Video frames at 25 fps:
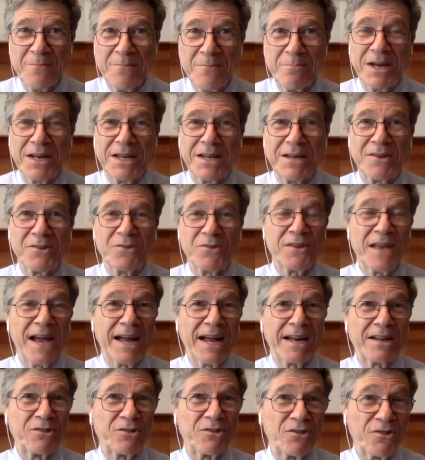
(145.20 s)
but it is
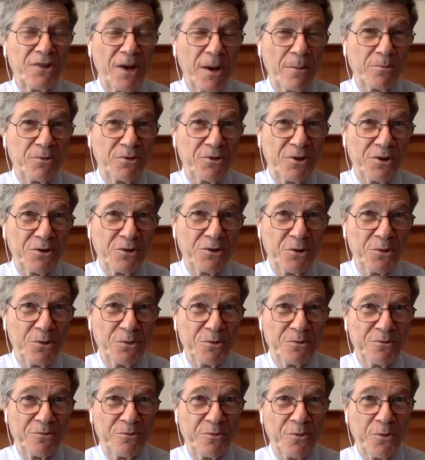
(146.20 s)
not a
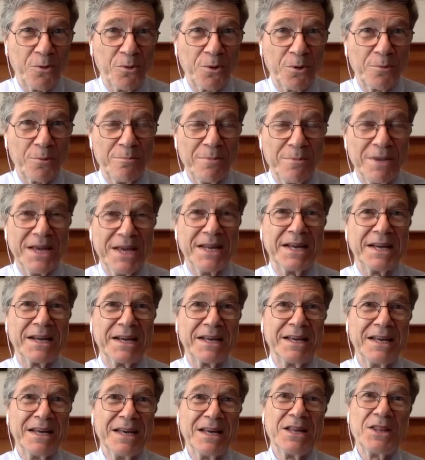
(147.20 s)
substitute for
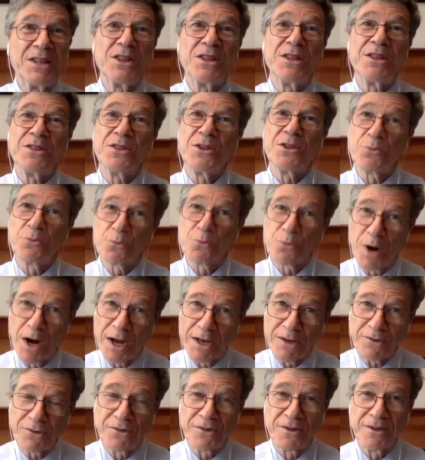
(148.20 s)
meeting the
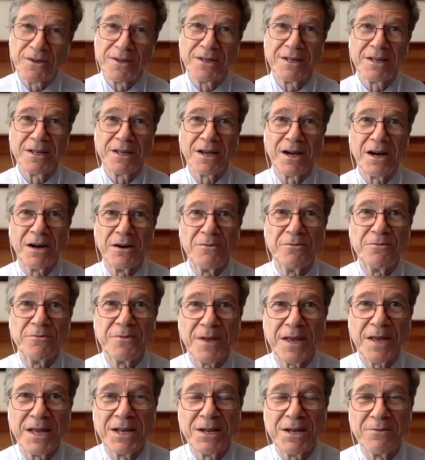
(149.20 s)
rights of
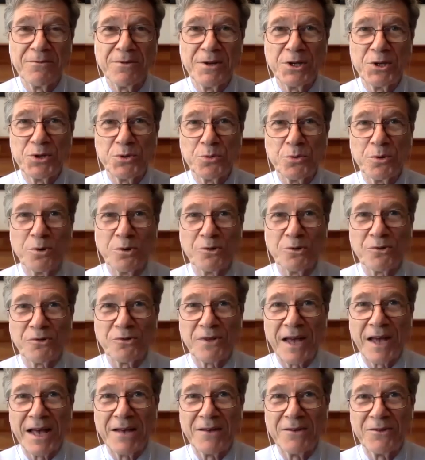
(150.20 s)
individuals
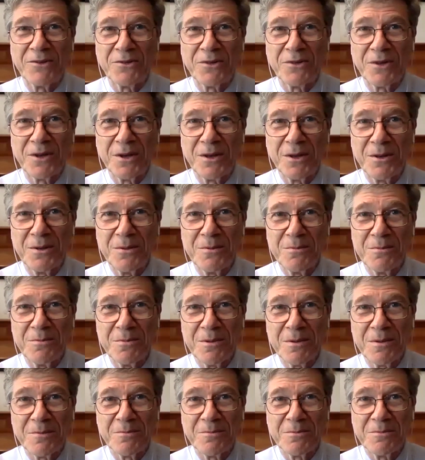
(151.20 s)
as uh,
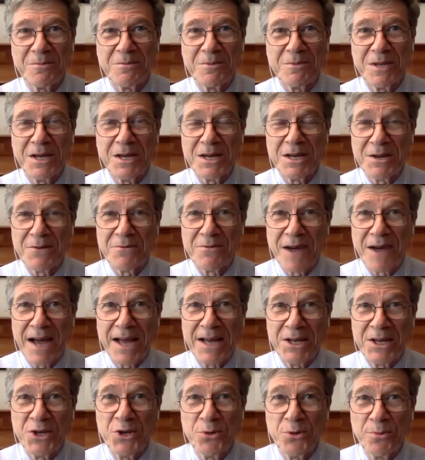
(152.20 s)

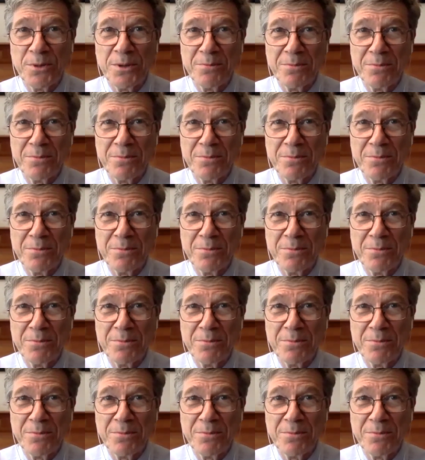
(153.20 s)
dignified human